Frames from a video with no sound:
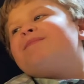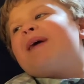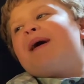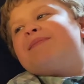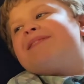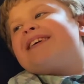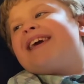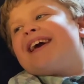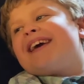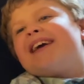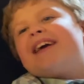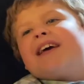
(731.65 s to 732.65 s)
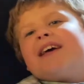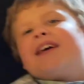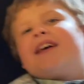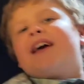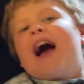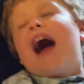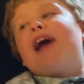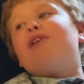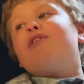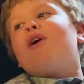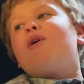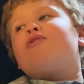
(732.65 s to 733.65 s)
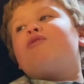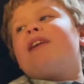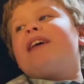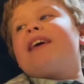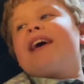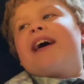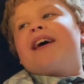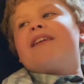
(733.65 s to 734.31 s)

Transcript: I'm just kidding. I don't know which one to get.